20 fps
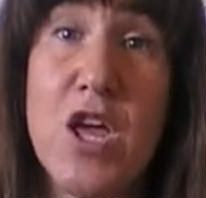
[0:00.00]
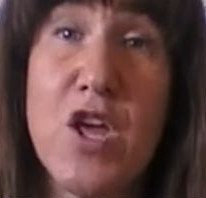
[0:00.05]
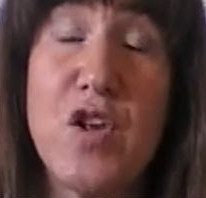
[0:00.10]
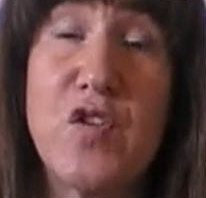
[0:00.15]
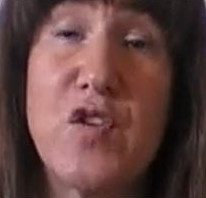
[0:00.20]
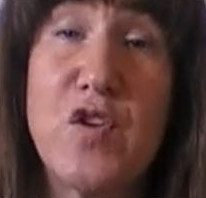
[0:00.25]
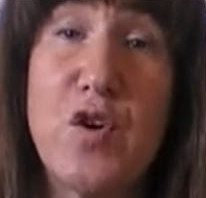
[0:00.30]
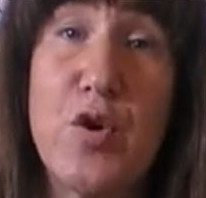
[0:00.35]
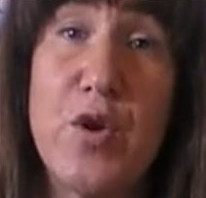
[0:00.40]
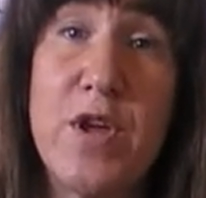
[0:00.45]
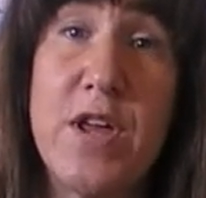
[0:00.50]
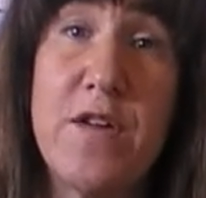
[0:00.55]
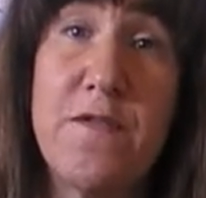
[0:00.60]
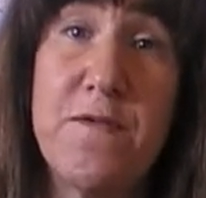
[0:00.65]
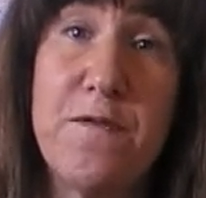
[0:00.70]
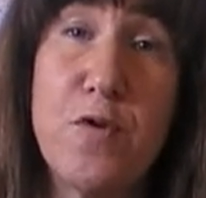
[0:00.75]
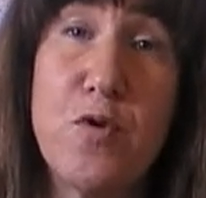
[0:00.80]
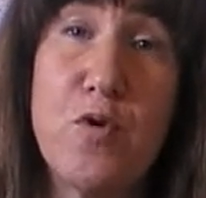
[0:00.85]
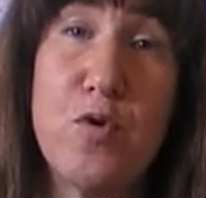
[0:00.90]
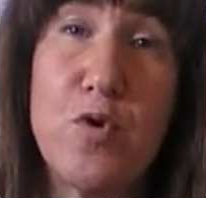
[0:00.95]
so
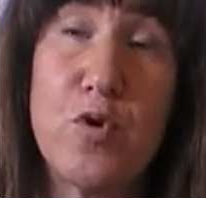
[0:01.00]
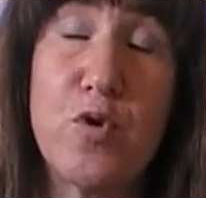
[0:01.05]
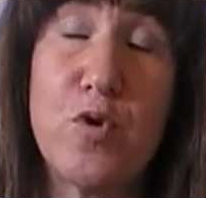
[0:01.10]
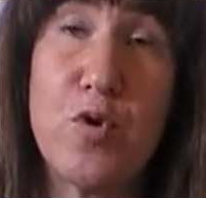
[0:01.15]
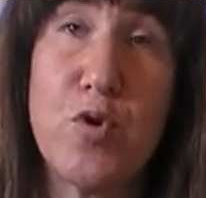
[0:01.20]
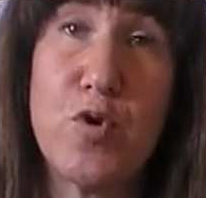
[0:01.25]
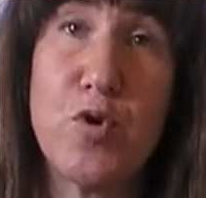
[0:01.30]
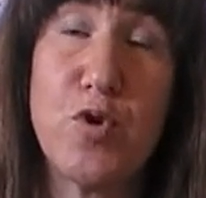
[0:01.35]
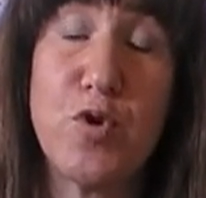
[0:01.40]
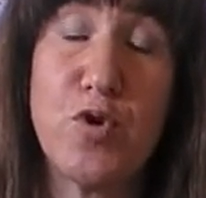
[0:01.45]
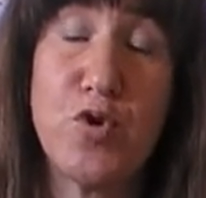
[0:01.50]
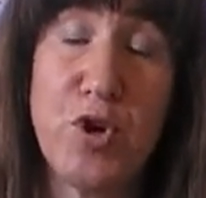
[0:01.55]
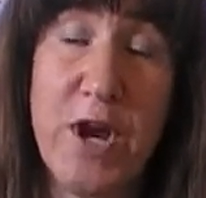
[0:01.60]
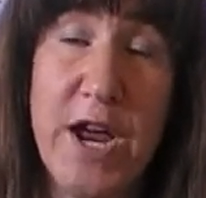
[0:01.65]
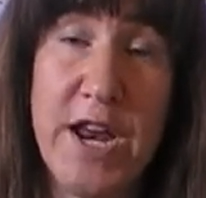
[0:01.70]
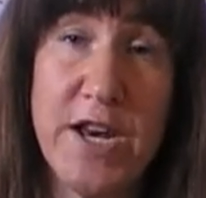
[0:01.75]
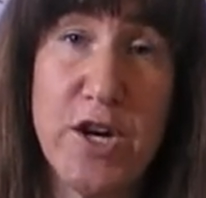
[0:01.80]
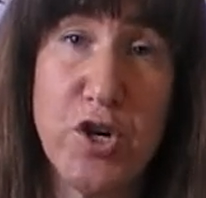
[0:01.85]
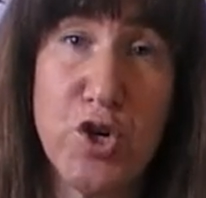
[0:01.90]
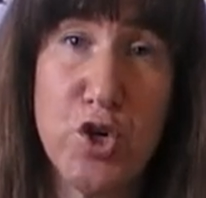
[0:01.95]
if you're
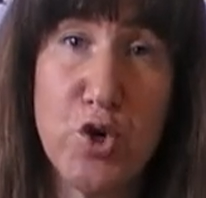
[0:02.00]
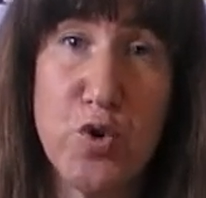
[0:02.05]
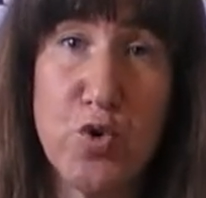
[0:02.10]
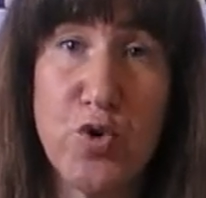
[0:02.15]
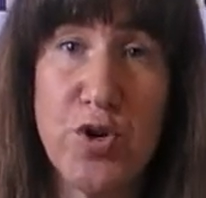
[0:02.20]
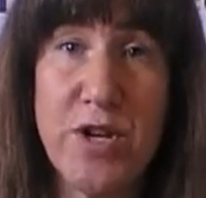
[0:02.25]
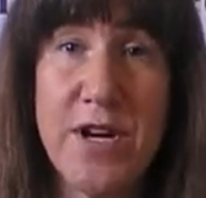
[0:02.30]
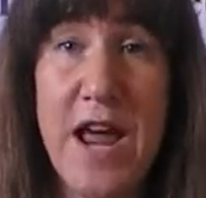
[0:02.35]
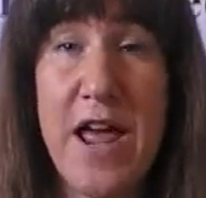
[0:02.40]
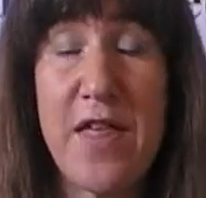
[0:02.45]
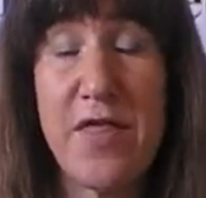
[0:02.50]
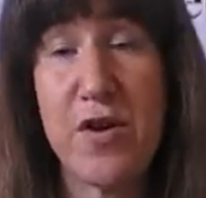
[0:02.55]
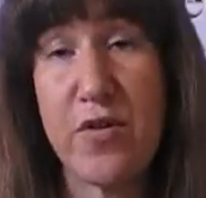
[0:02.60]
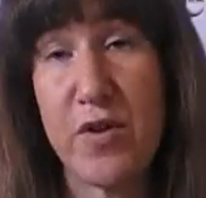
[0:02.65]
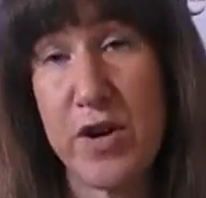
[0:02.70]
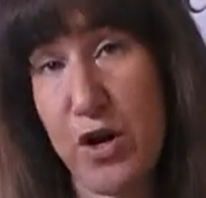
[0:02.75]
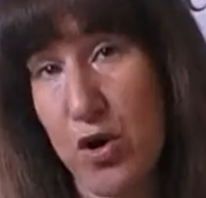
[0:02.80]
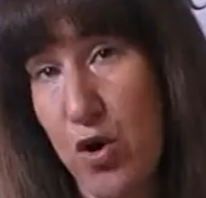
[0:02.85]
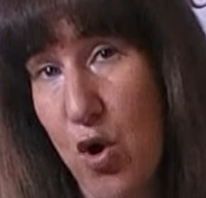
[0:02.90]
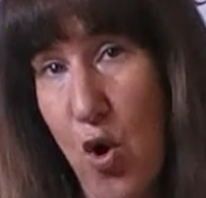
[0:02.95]
training children and they're
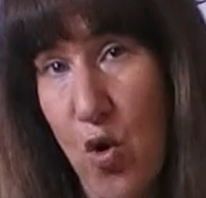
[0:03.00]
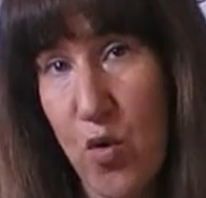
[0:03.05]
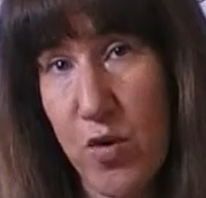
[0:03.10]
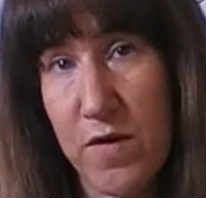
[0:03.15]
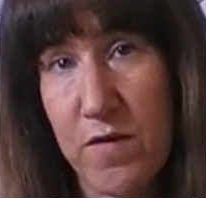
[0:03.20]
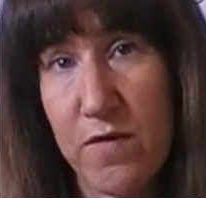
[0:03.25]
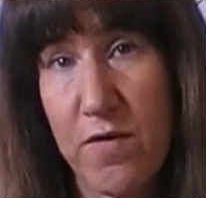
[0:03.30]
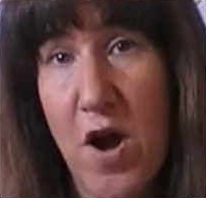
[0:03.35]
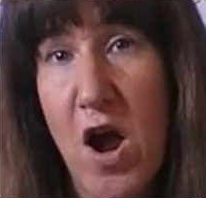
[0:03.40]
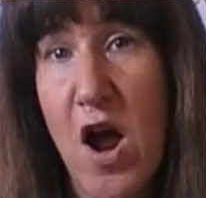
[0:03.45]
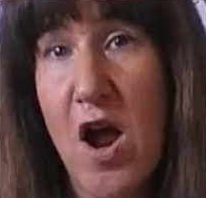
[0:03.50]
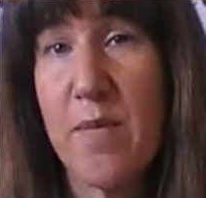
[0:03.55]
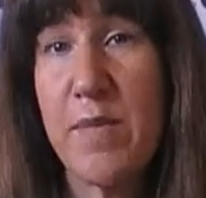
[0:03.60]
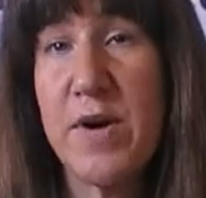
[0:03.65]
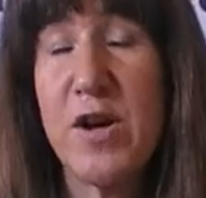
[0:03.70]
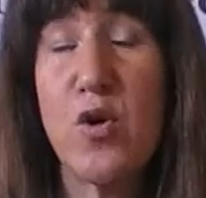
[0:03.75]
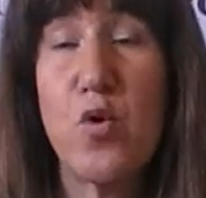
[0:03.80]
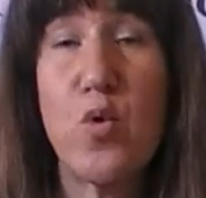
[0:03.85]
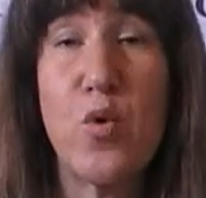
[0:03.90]
in a cold environment